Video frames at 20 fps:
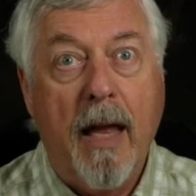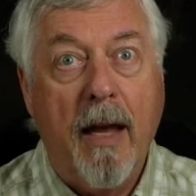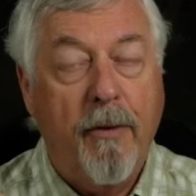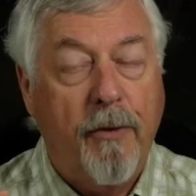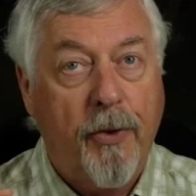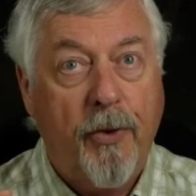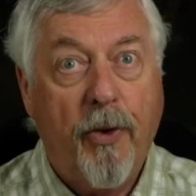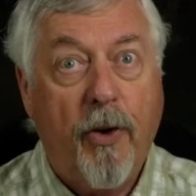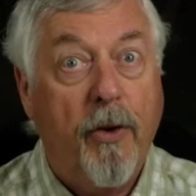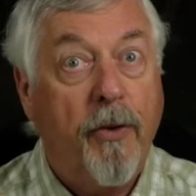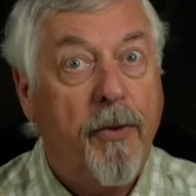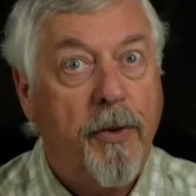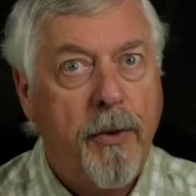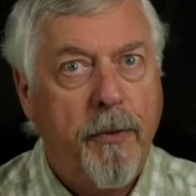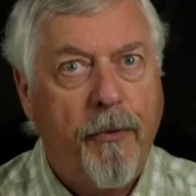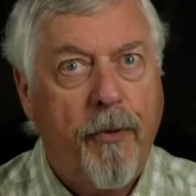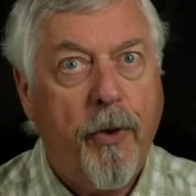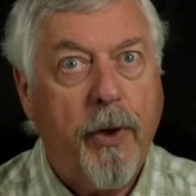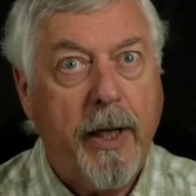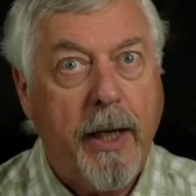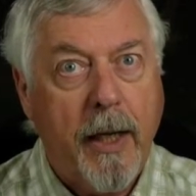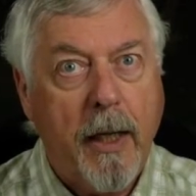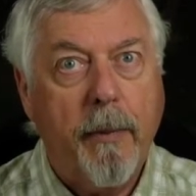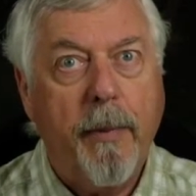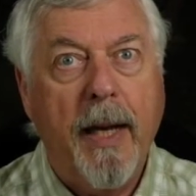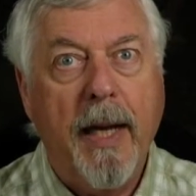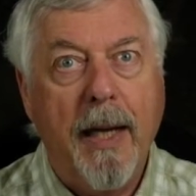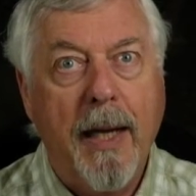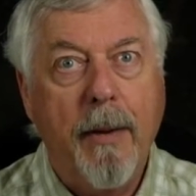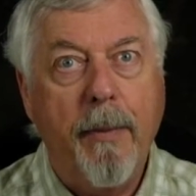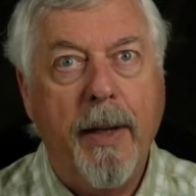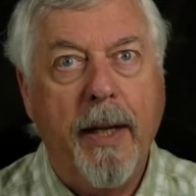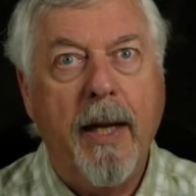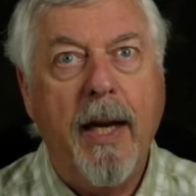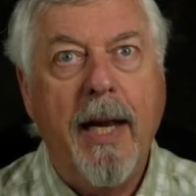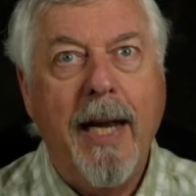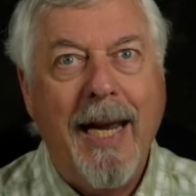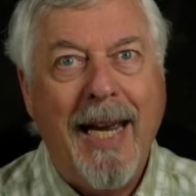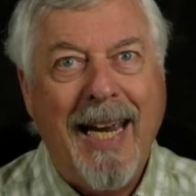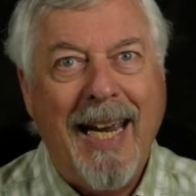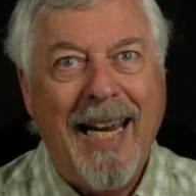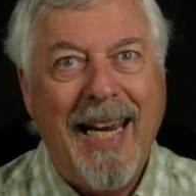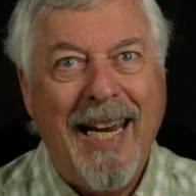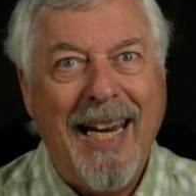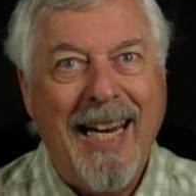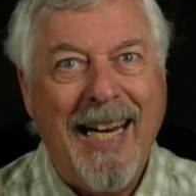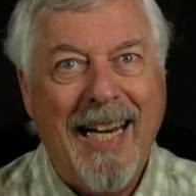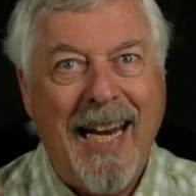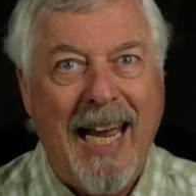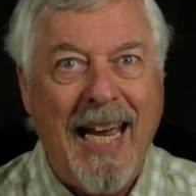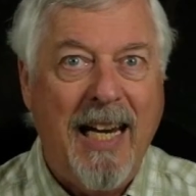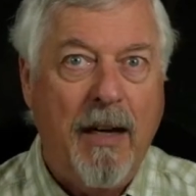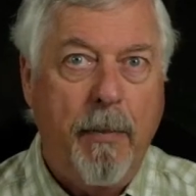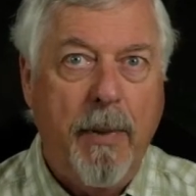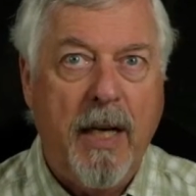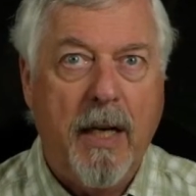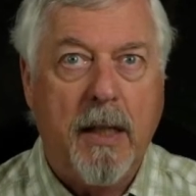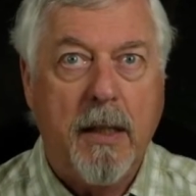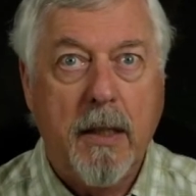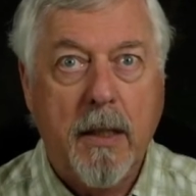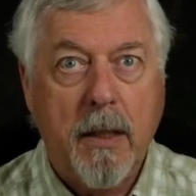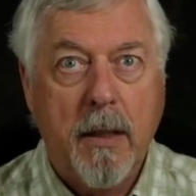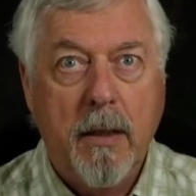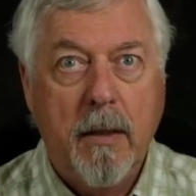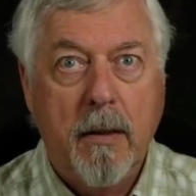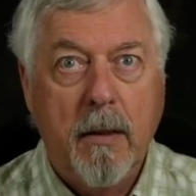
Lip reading: 4 gigabyte limit in 8 minutes.